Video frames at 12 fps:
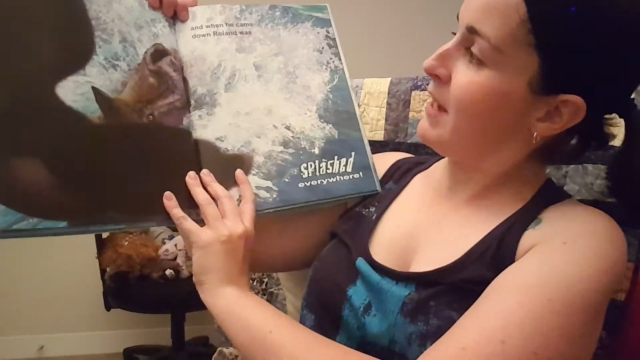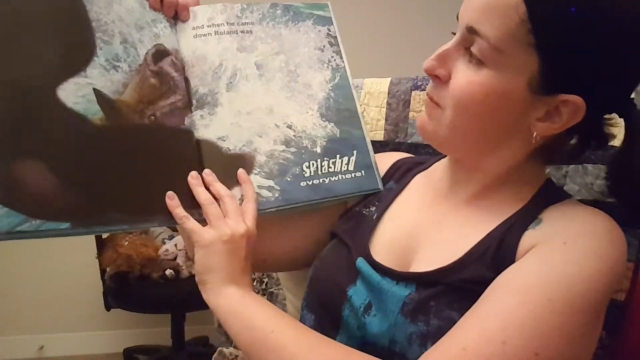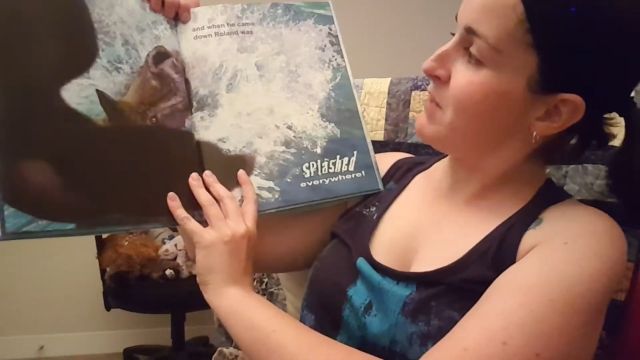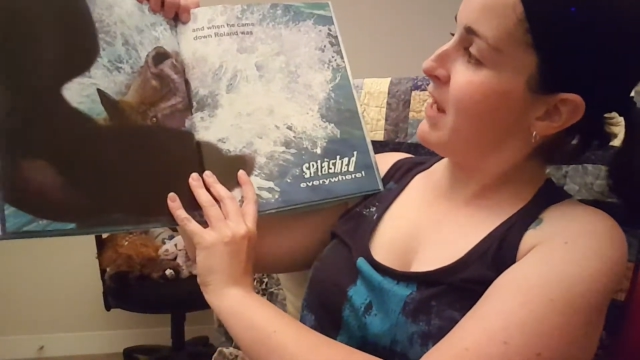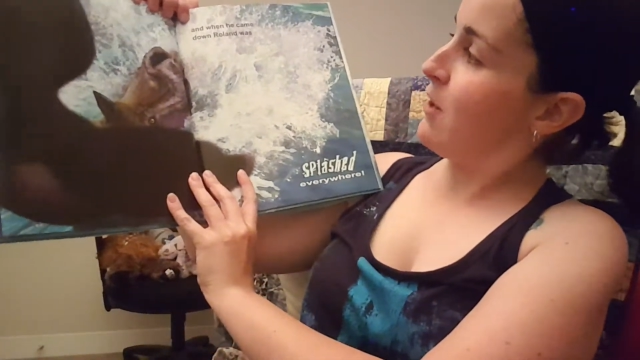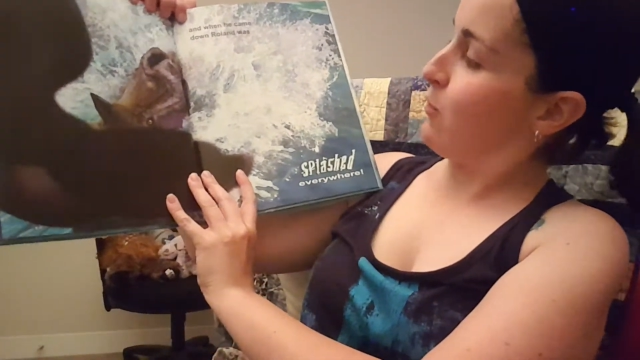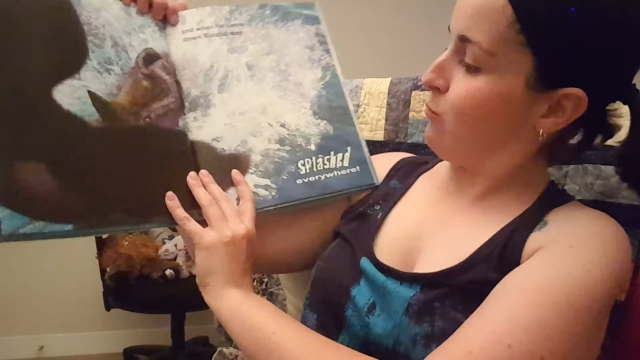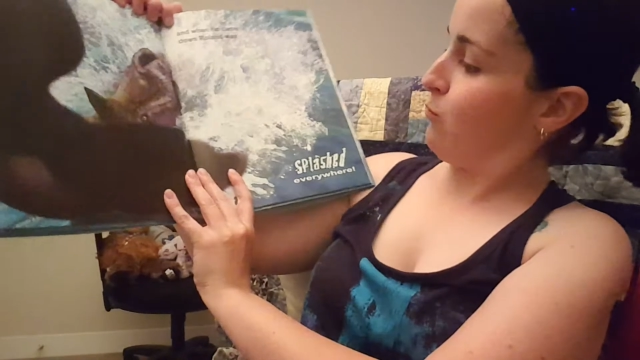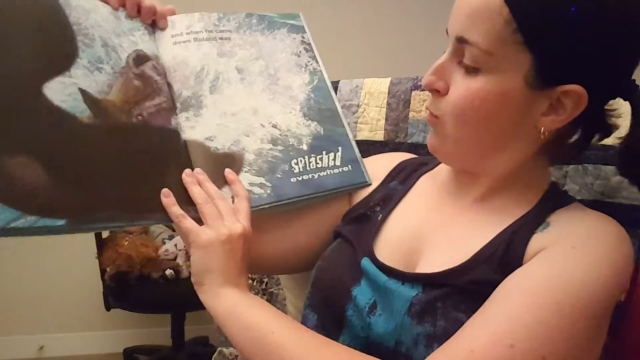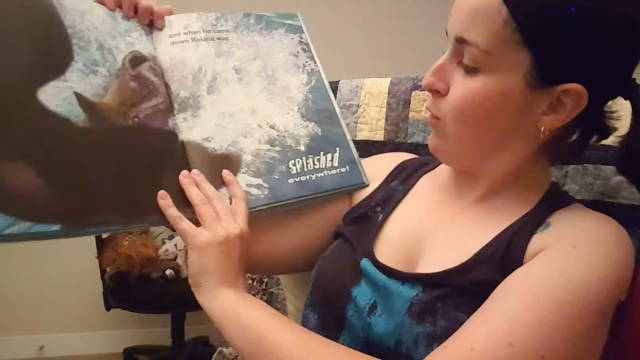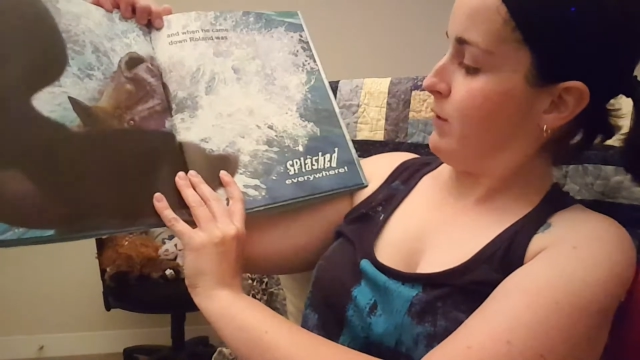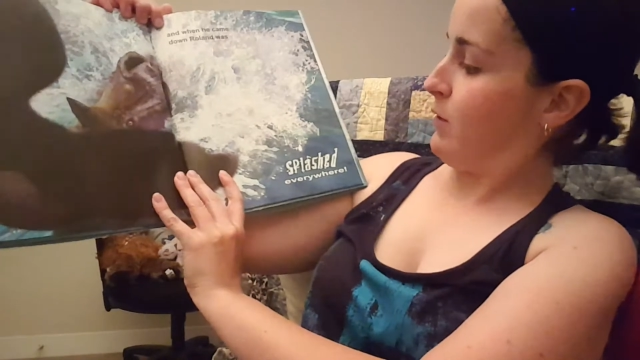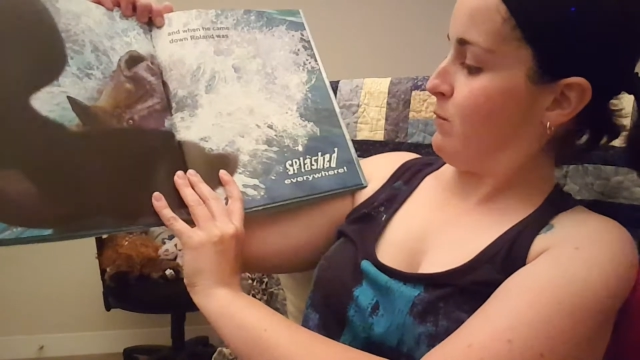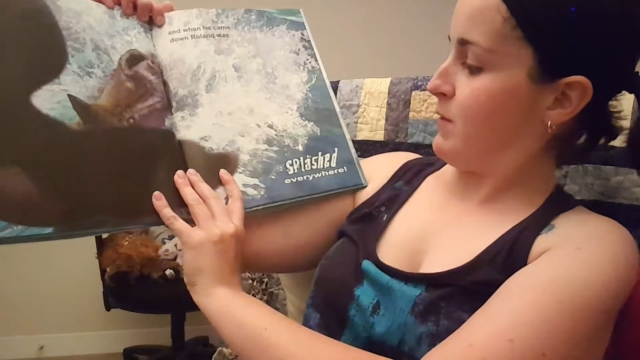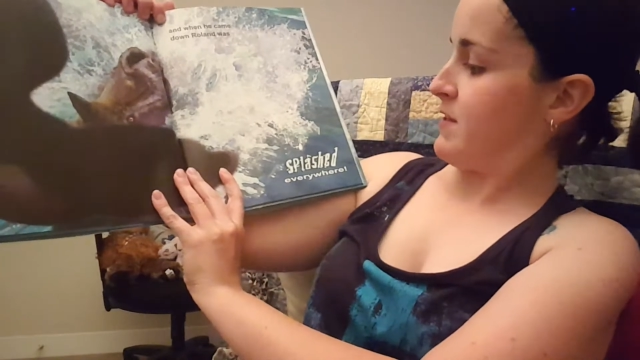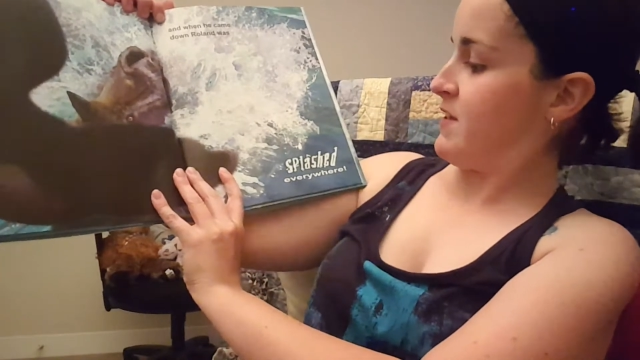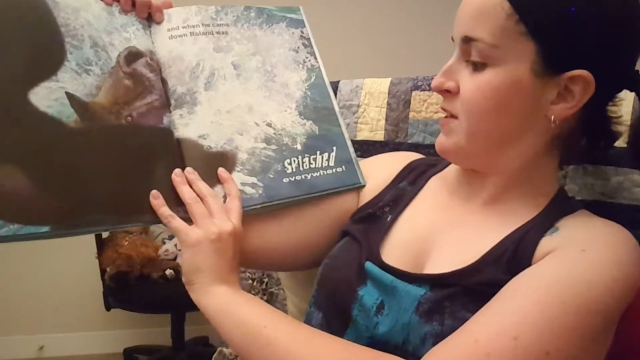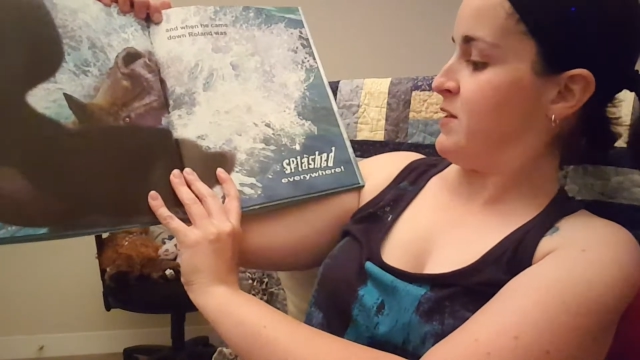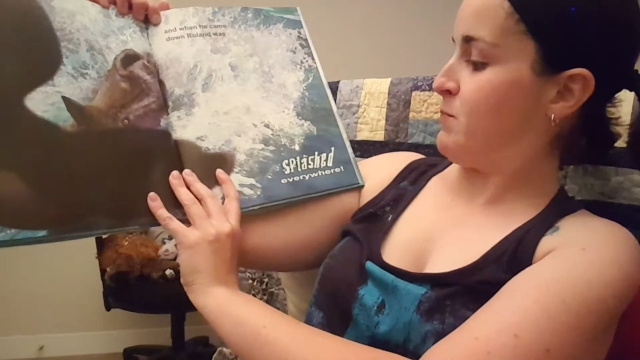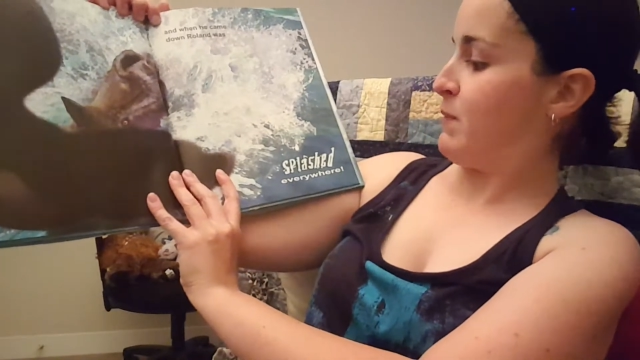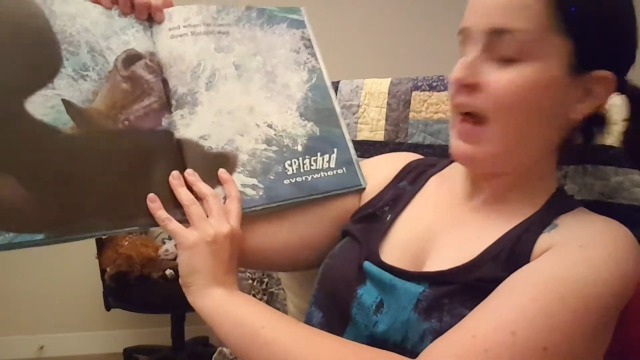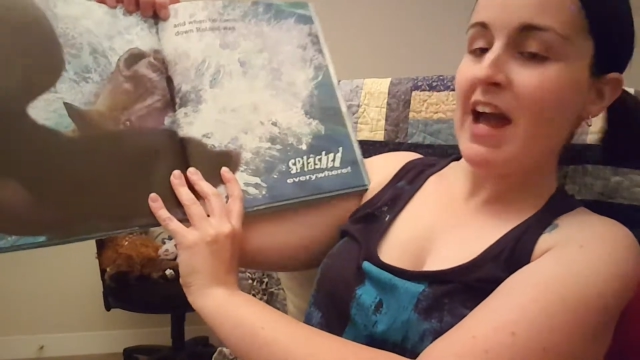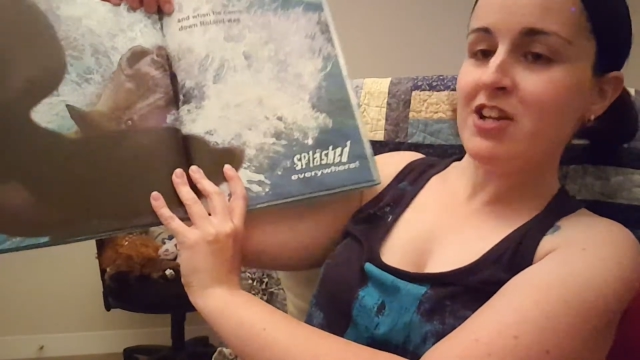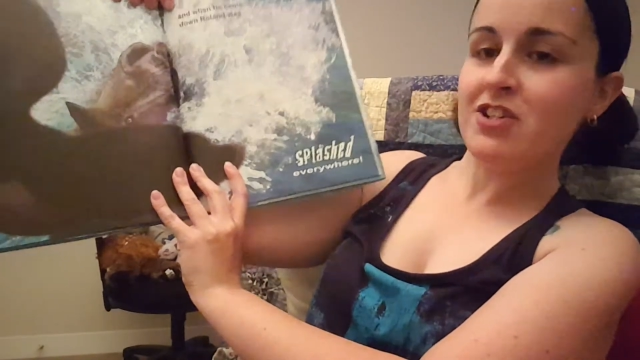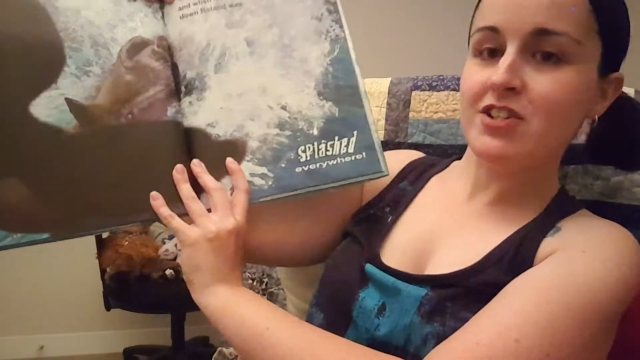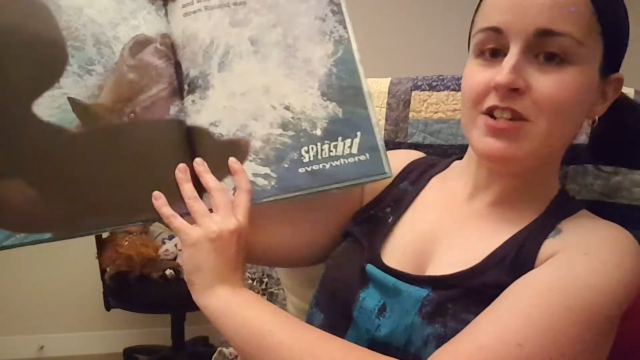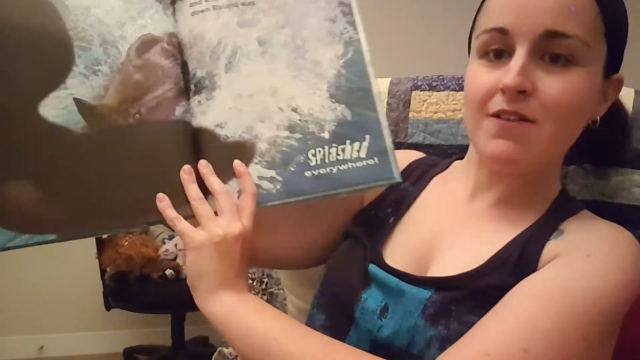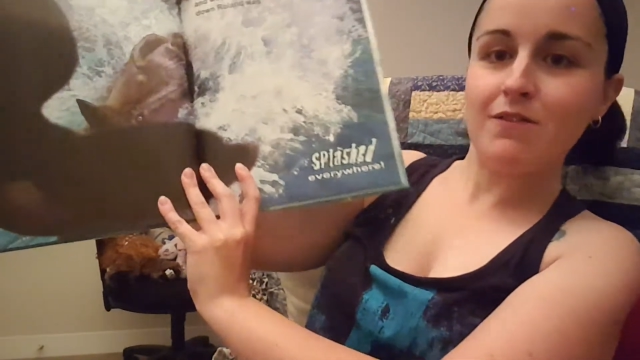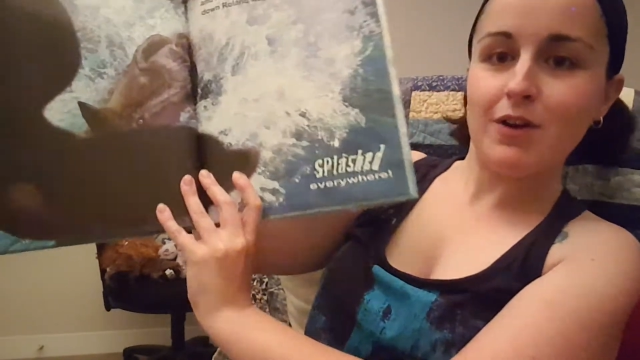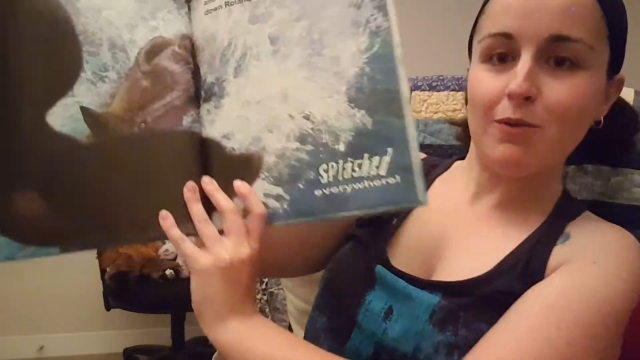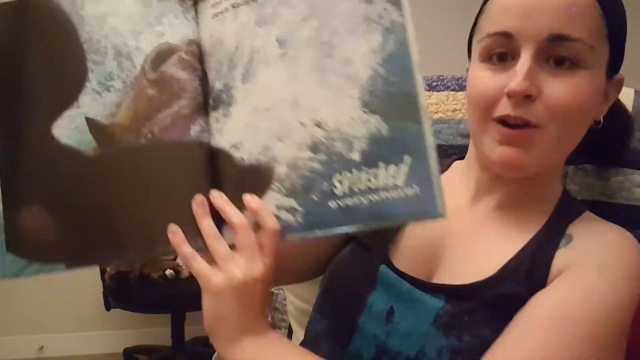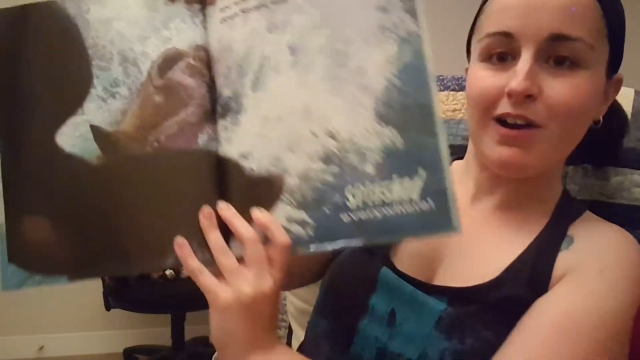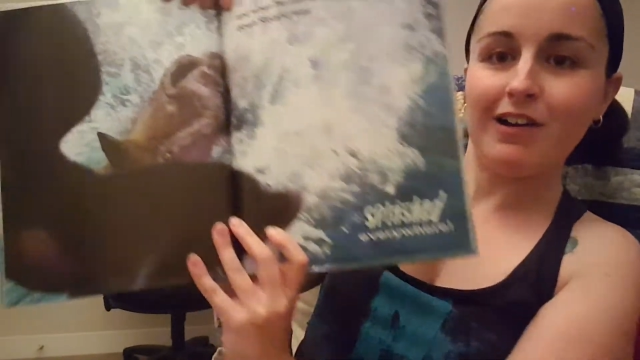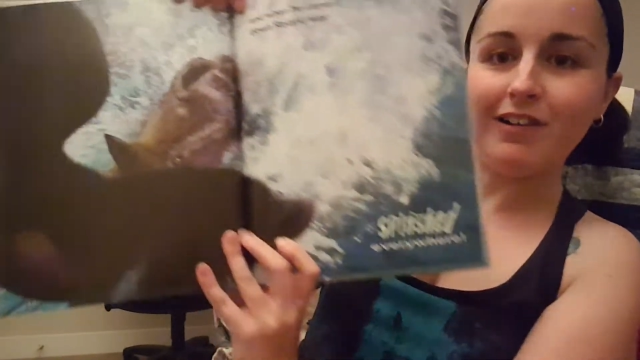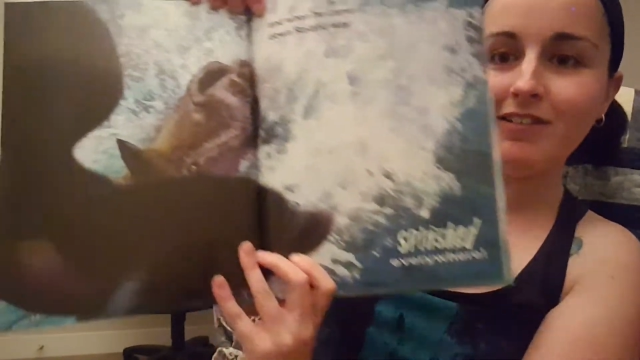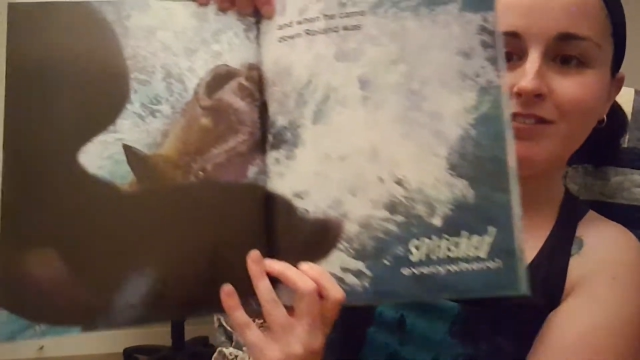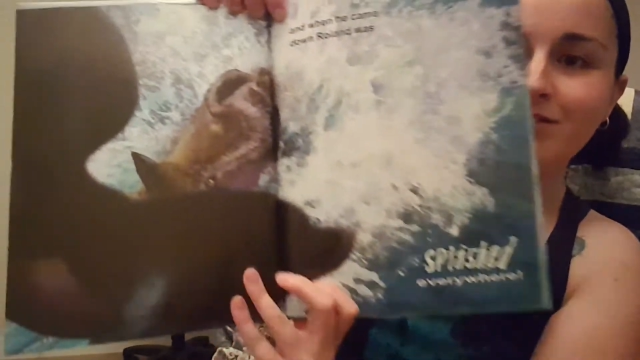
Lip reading: came down, Roland was splashed everywhere.